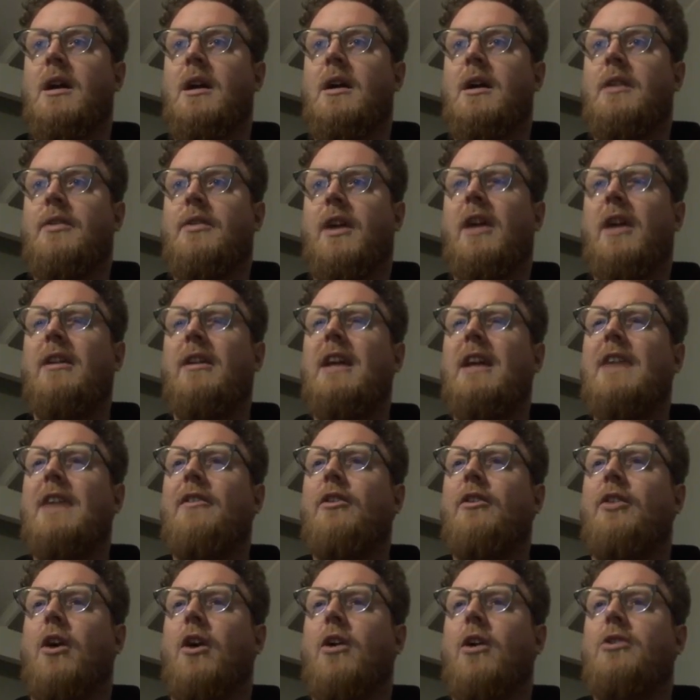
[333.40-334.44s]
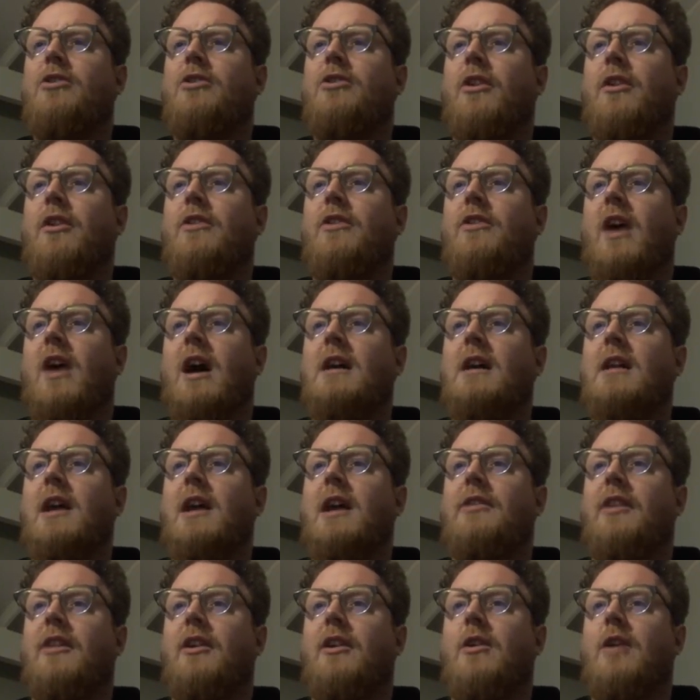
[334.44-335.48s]
They are leveled though, so these
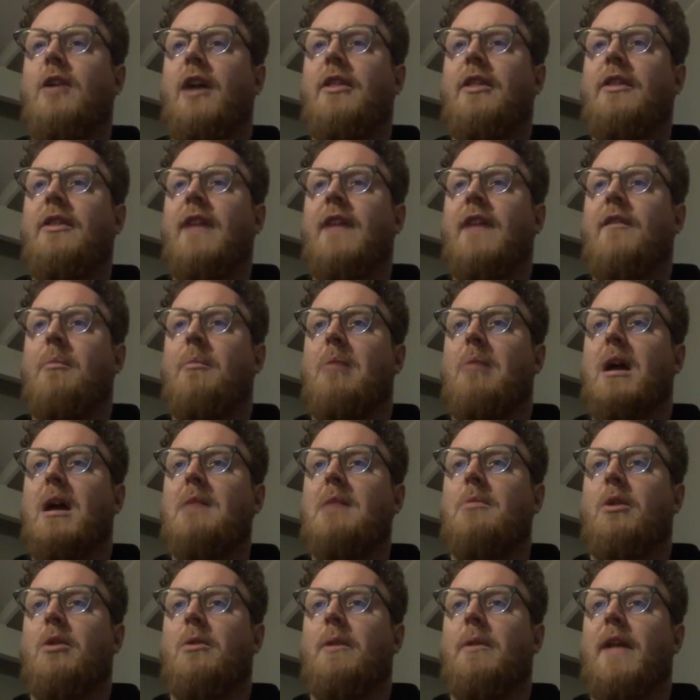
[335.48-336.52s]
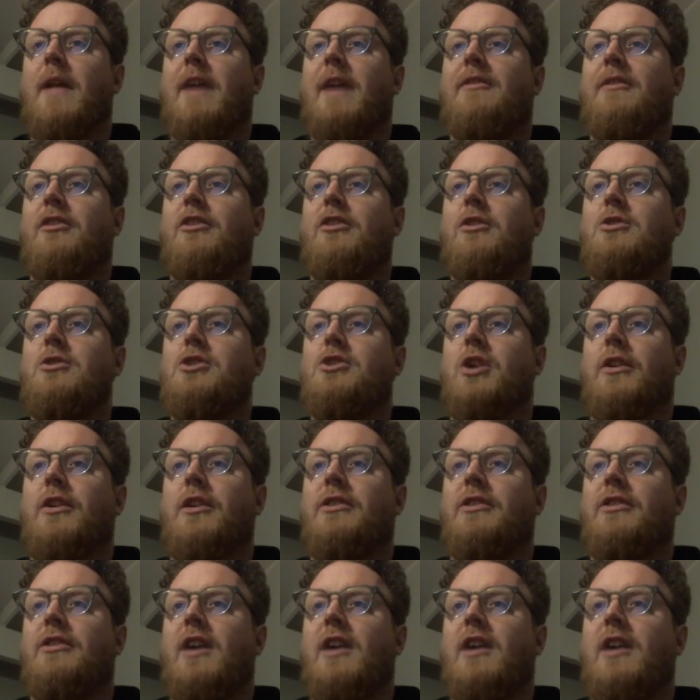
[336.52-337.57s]
Arclights, I think they have a breakpoint where they have to two-shot
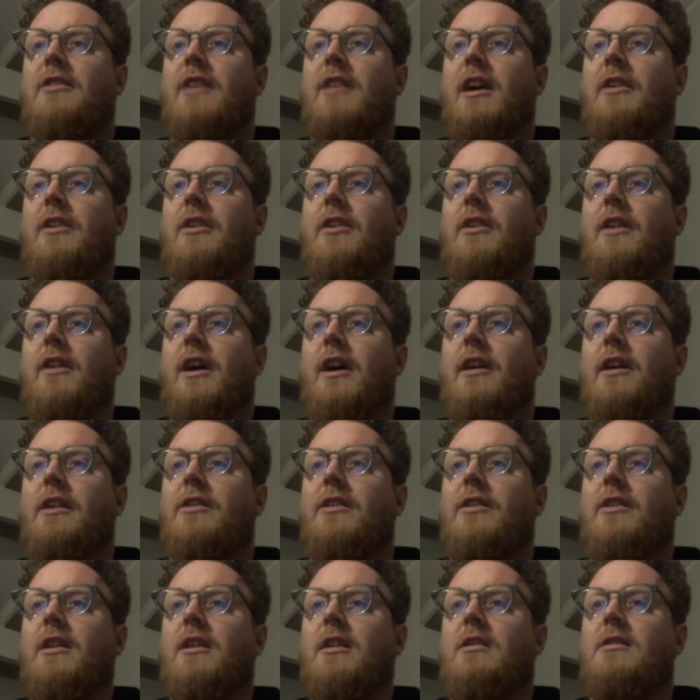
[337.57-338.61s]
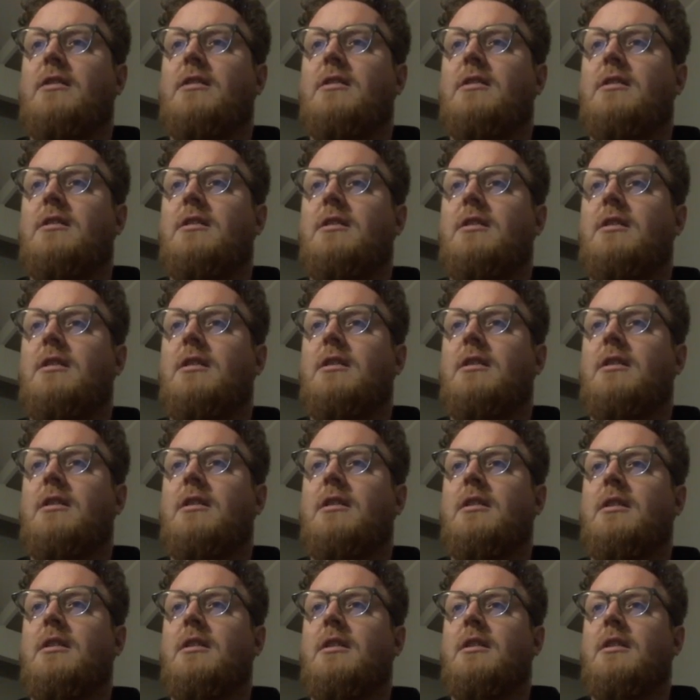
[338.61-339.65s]
these guys now, isn't there?
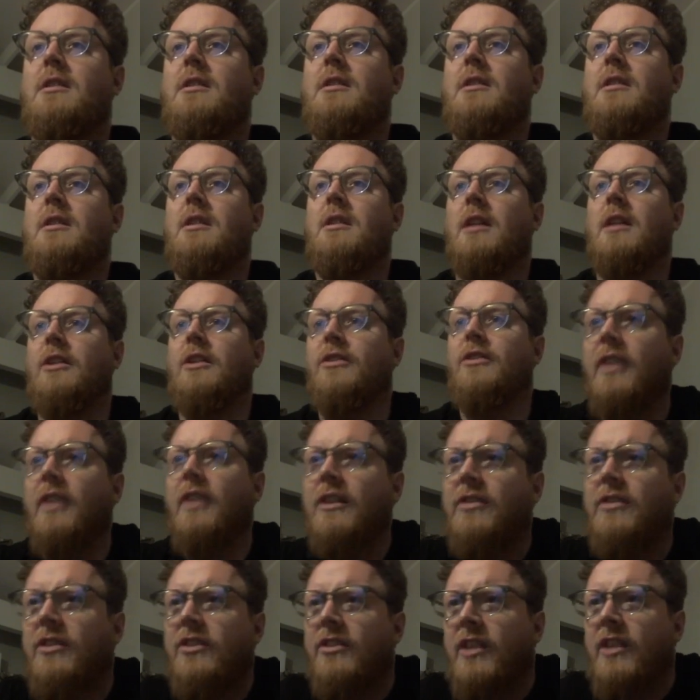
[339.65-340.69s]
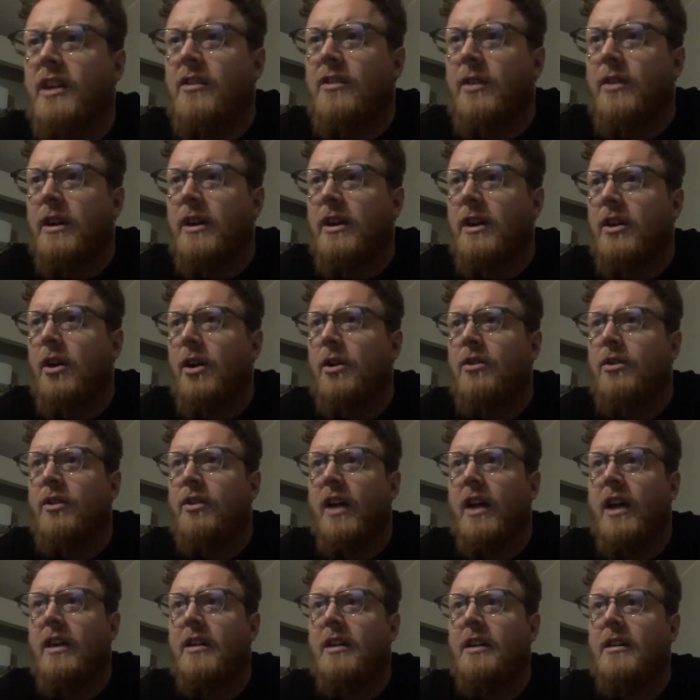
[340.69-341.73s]
Let's see if we can notice
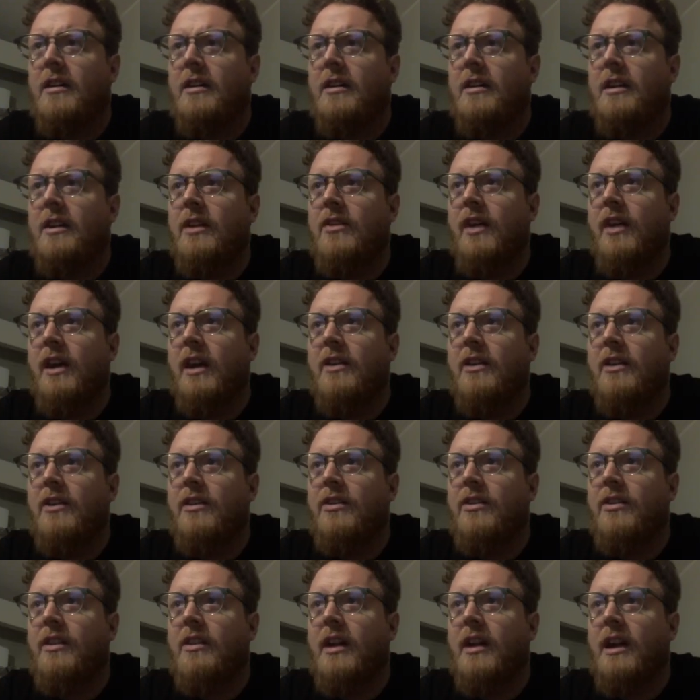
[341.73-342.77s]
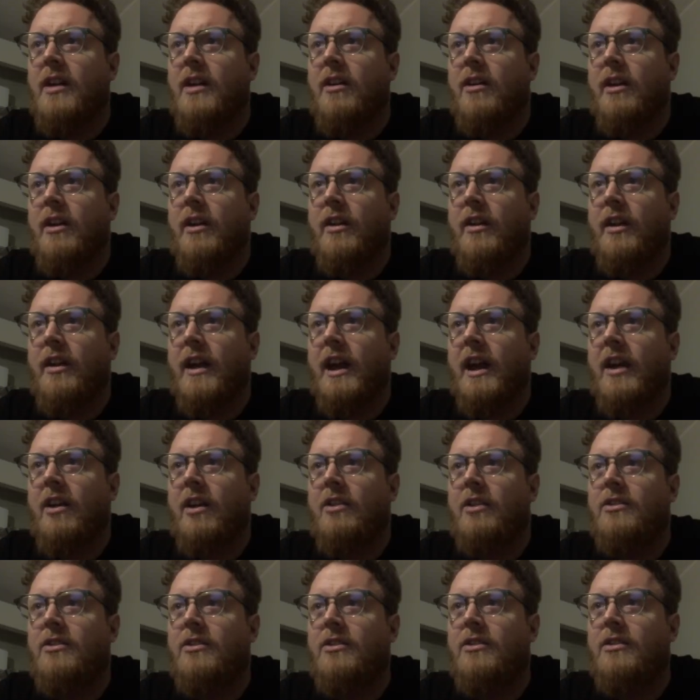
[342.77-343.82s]
that. It's hard to hear under the
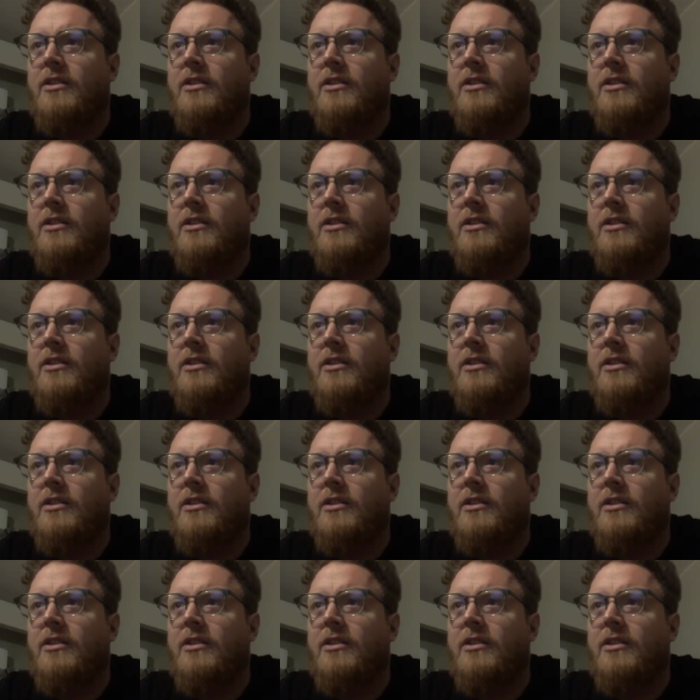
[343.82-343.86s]
chaos.